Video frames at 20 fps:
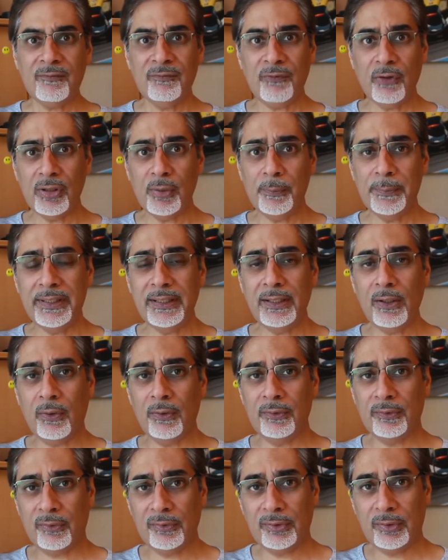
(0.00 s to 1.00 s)
Follow me
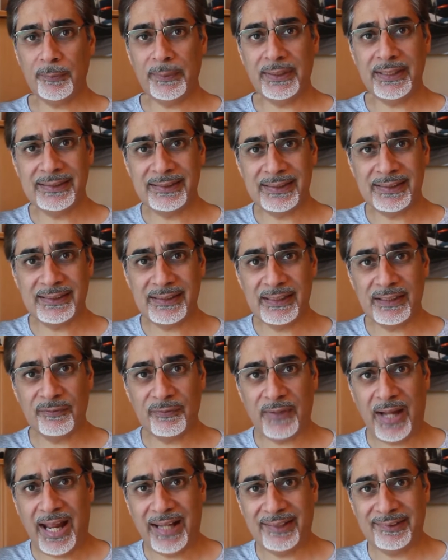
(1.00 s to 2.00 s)
on social media. Just
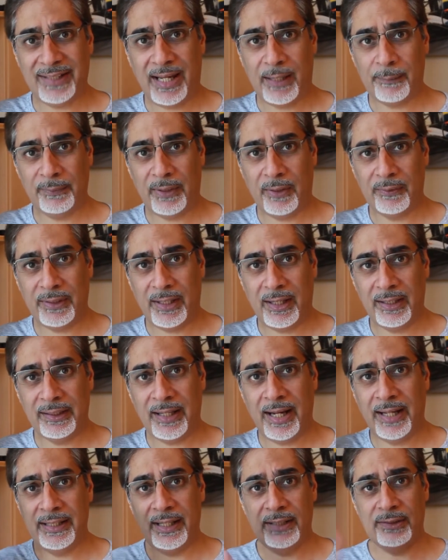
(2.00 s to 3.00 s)
search for hashtag Brown Car
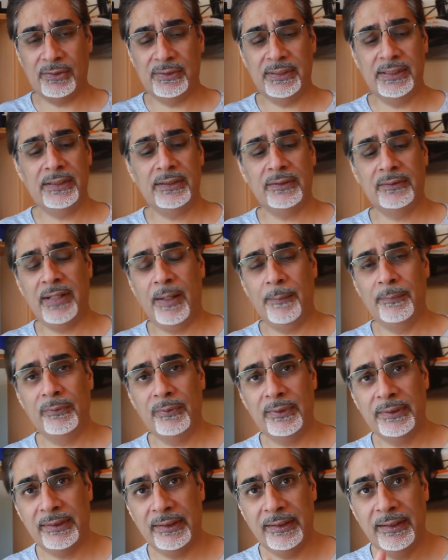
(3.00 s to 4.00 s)
Guy. That's on Instagram,
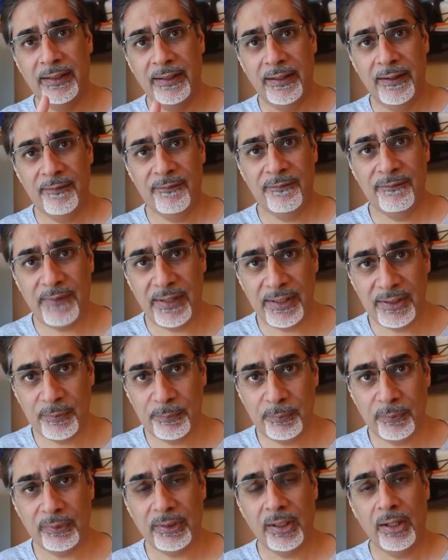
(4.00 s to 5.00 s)
Twitter,
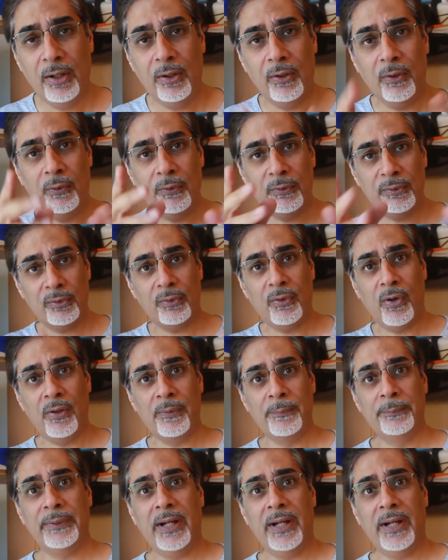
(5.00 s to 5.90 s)
Facebook, also on